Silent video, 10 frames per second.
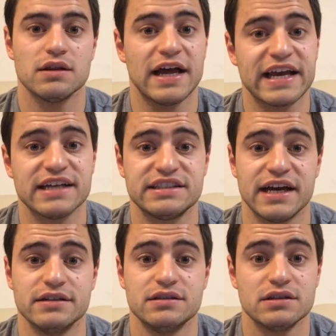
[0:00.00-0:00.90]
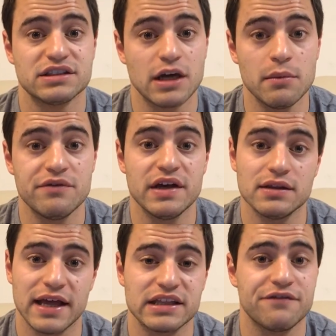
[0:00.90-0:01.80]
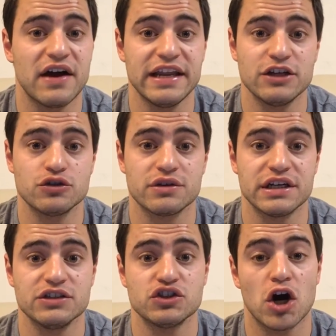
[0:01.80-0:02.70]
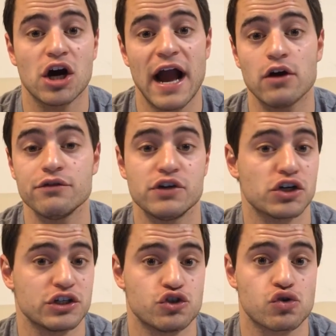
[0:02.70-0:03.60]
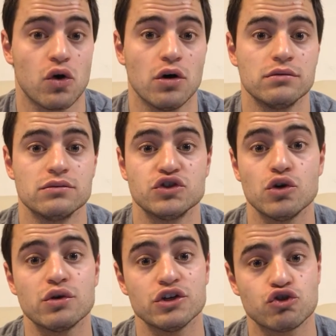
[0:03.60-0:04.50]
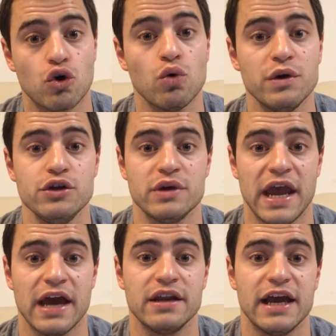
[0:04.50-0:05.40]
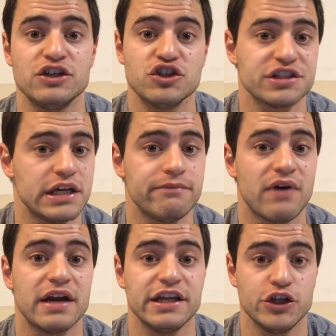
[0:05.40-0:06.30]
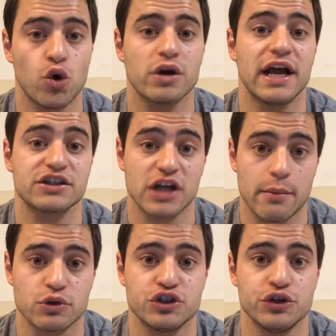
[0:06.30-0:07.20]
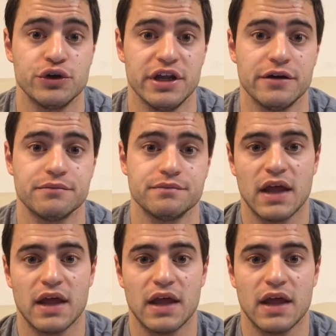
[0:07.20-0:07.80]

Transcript: Like I said, some of it, like the financial things, are out of your control. So control what you can and just keep finding your next opportunity.